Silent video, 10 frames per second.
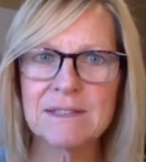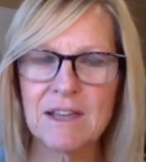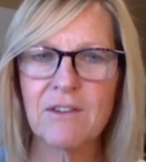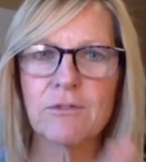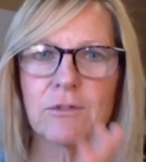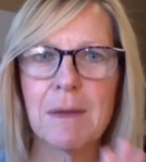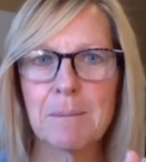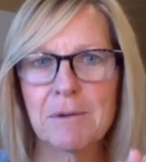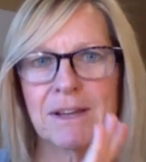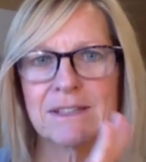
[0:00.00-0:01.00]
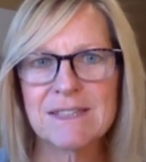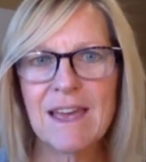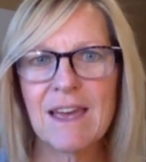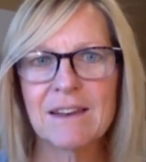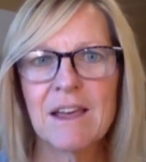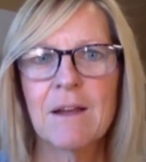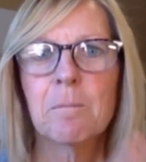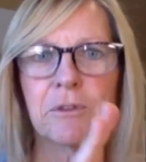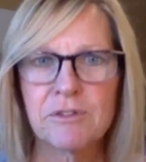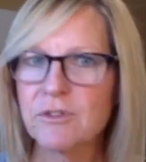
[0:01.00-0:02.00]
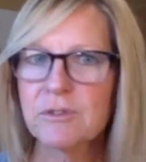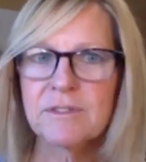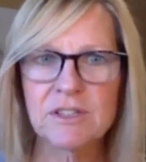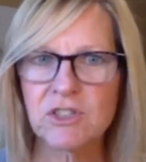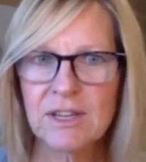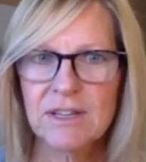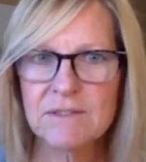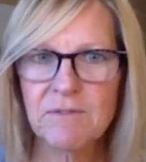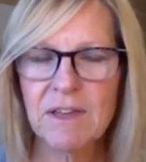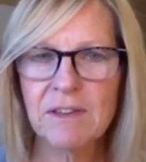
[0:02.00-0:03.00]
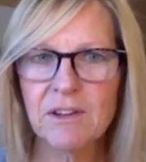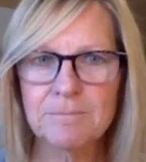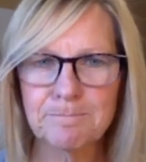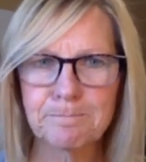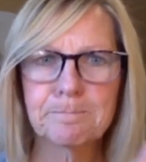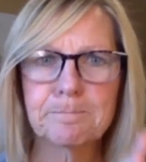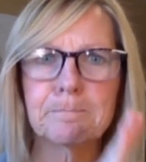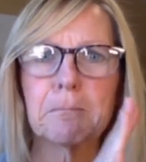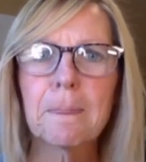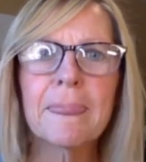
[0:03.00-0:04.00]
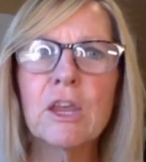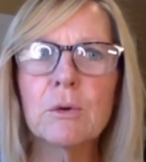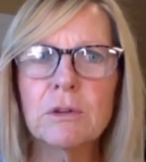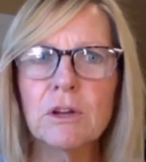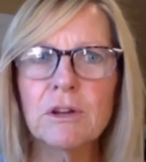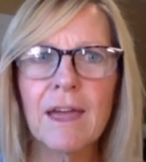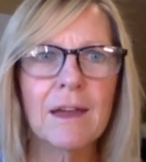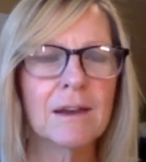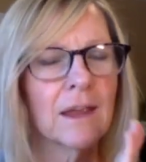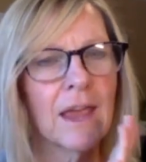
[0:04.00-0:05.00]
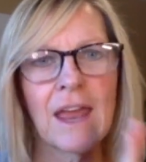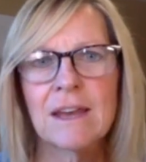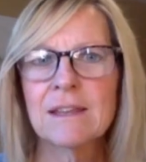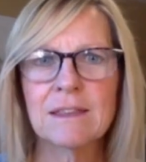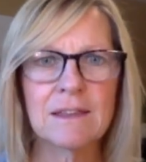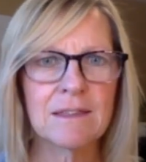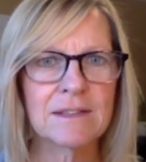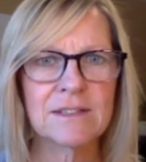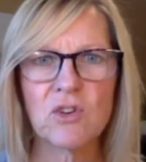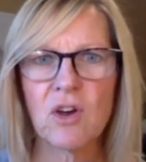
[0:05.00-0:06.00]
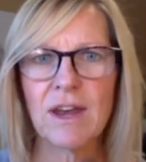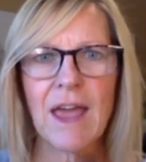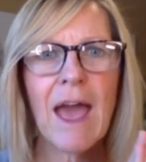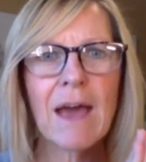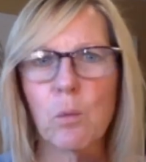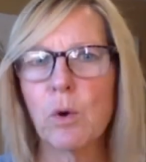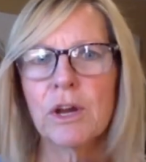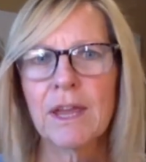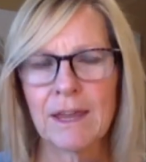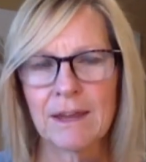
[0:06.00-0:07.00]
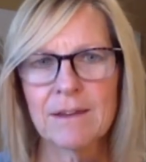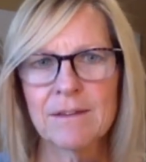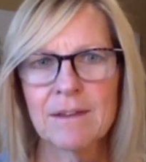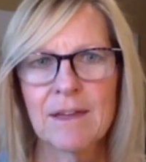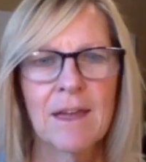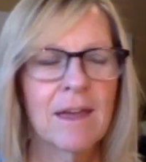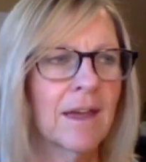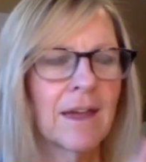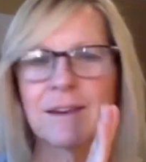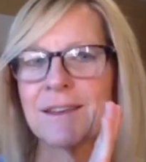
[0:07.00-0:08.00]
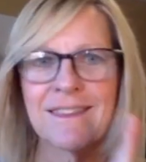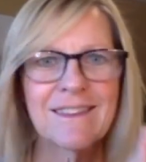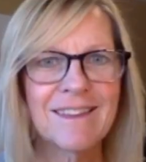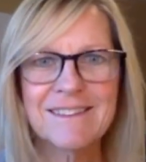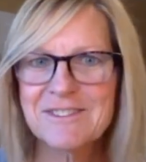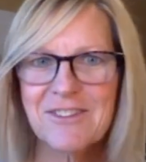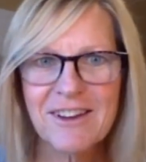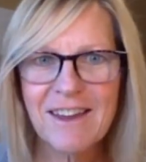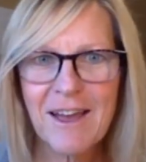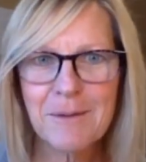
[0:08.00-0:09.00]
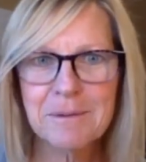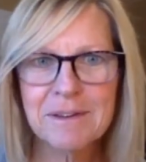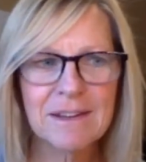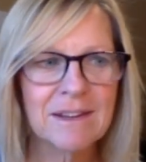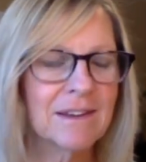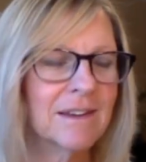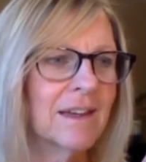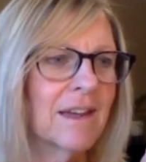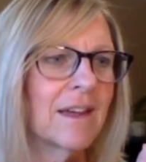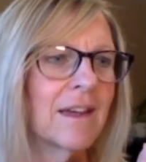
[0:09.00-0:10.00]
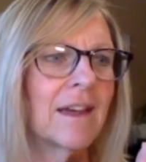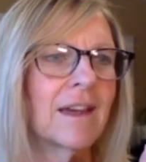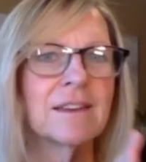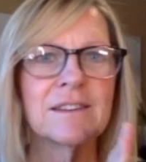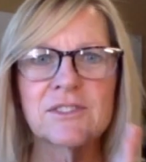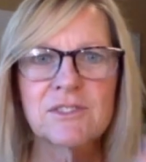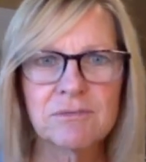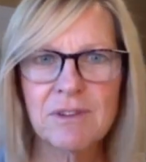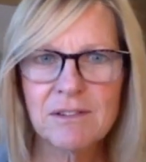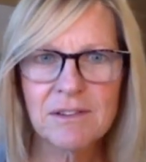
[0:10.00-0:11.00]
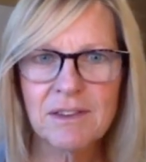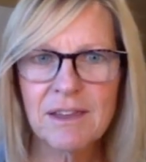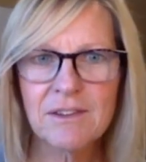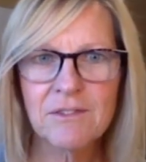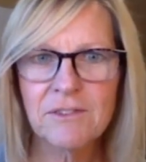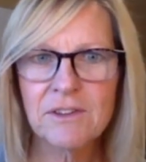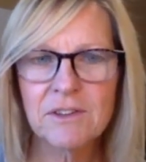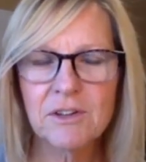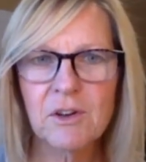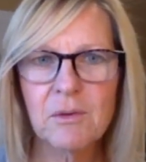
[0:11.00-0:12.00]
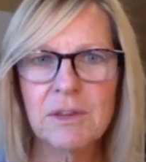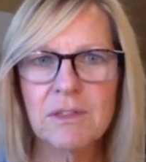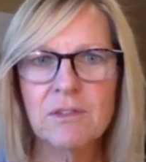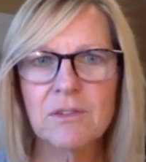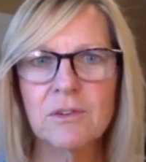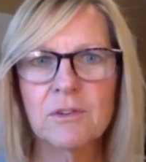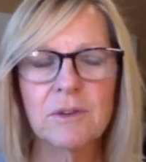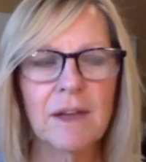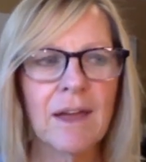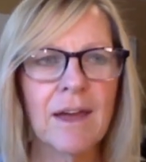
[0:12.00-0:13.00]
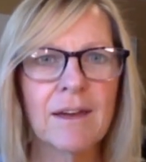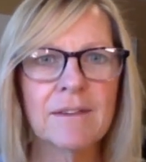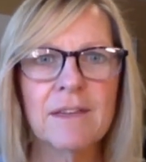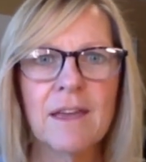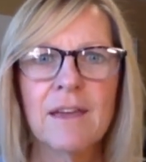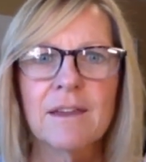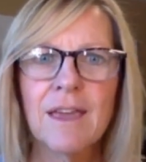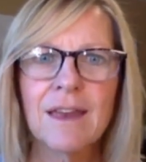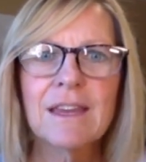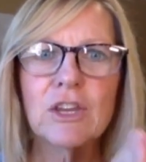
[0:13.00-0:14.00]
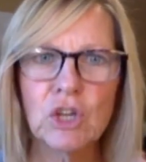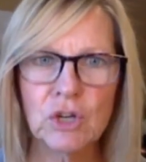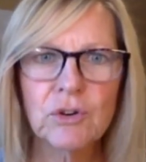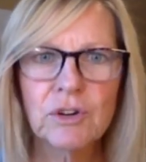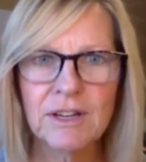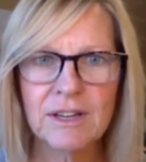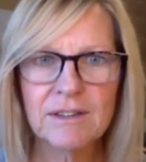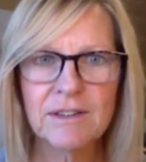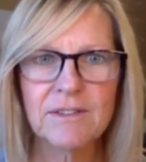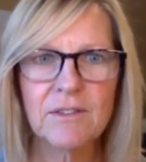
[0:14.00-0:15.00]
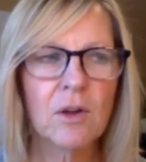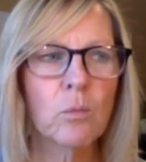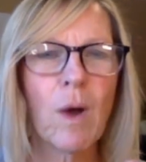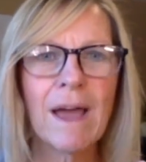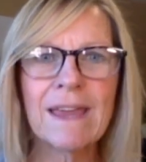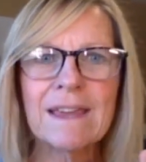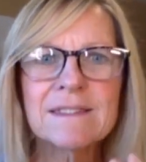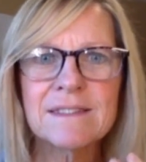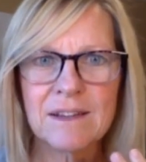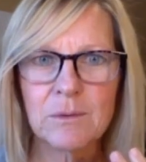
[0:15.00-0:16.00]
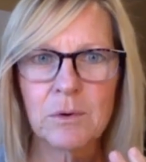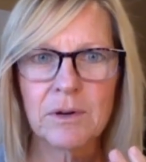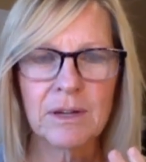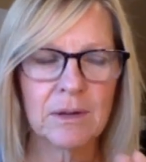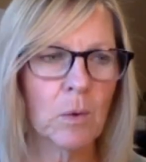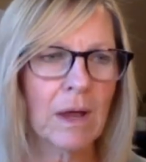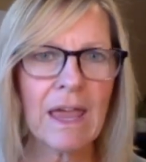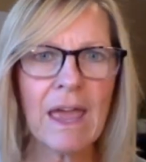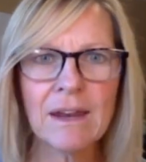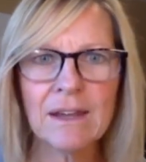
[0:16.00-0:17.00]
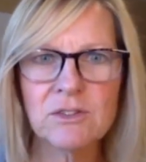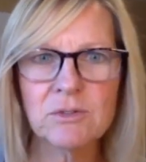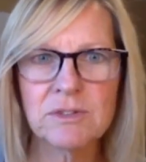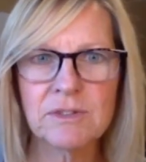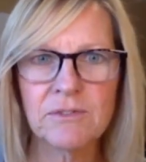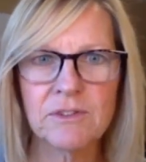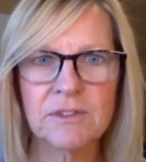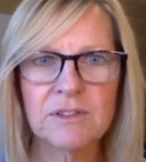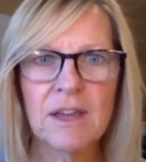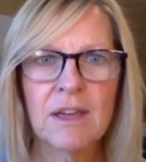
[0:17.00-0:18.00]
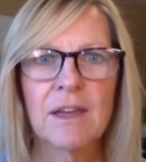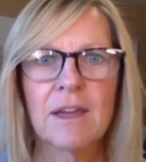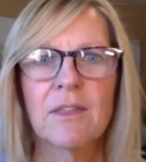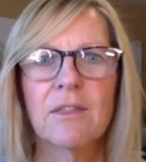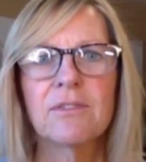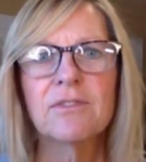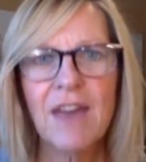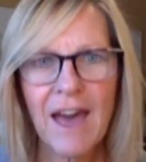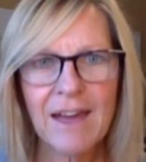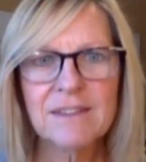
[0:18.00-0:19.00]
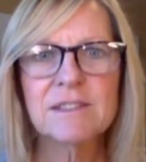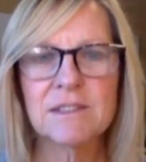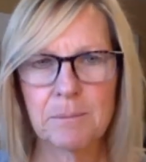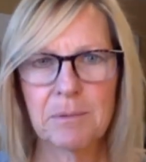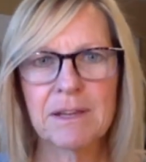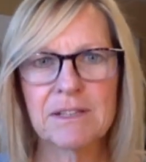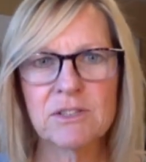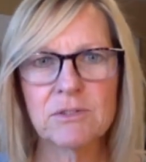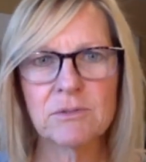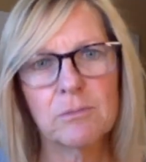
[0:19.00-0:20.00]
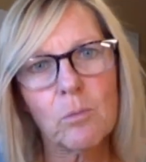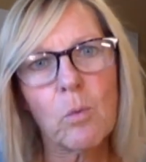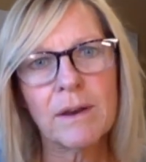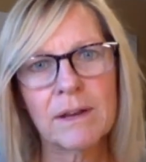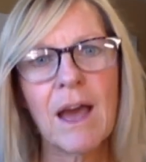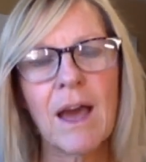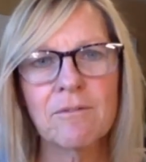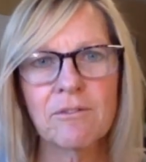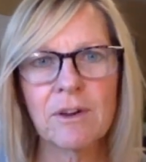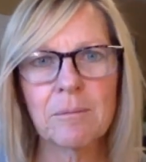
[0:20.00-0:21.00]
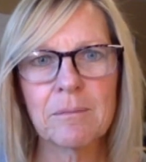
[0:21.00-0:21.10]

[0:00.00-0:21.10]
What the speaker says: of, remember I said, there's no such thing as failure. You look at anything that's not working, anything that's not happening, any struggle that you feel you're going through as getting curious on why isn't it working? What can I do different? That's the place you want to come from,